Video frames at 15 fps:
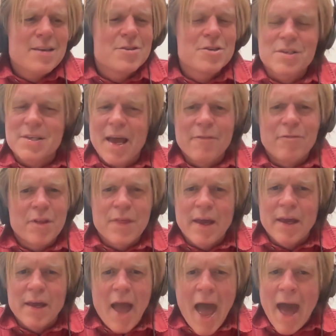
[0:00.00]
just
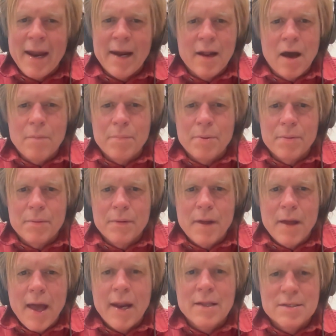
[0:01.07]
everything added up,
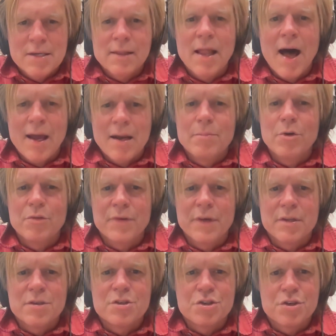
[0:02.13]
and it's a lot of
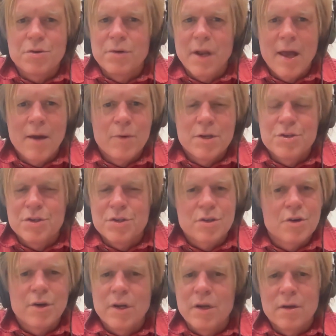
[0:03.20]
movie to shoot, and we just
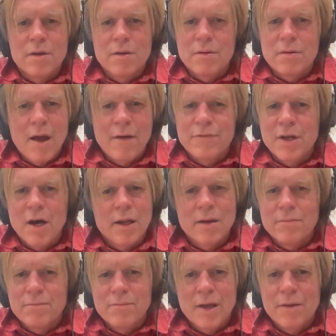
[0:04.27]
couldn't have done
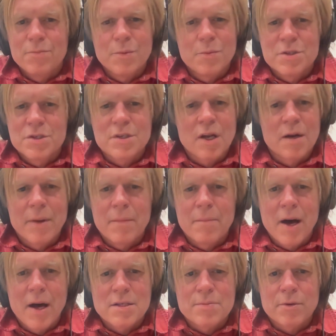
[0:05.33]
it. It was just going to be
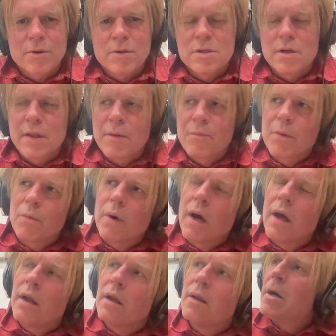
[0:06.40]
impossible. And so then we
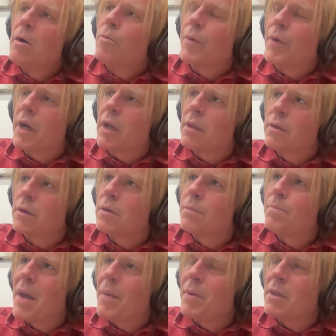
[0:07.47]
were going to
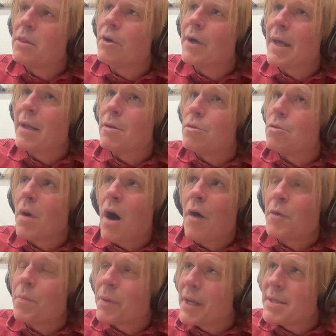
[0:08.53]
maybe look at
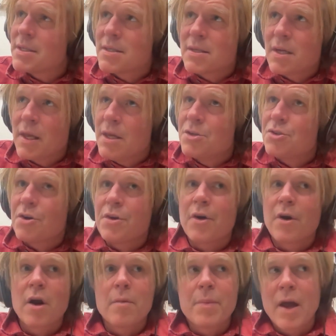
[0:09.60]
other places in Eastern
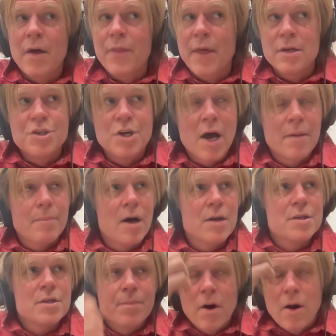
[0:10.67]
Europe, and then John
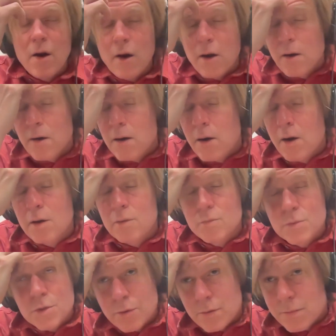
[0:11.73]
Montepar, our
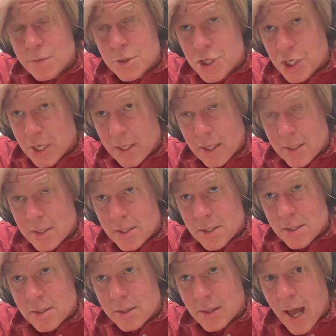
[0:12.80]
sort of
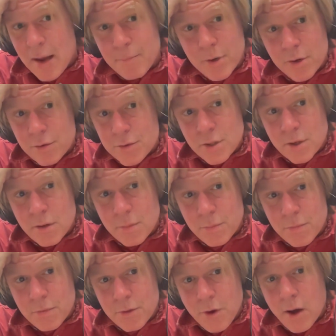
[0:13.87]
genius line producer,
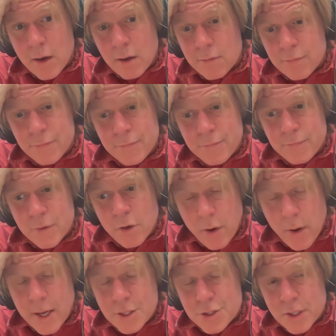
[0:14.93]
thought of
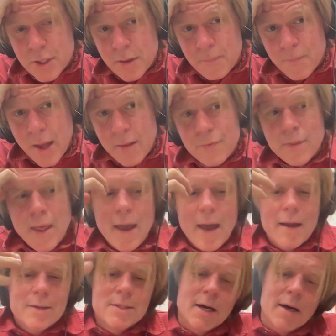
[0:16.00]
Croatia, and they
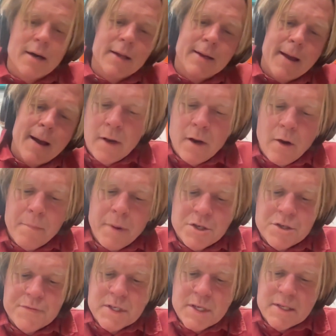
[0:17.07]
had done a
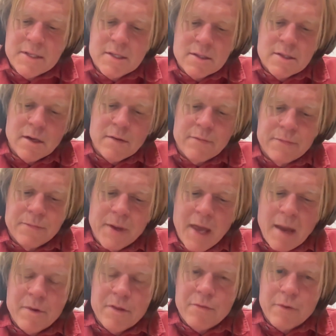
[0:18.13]
bunch of seasons of
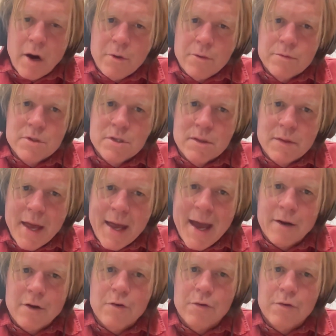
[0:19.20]
Game of Thrones. They had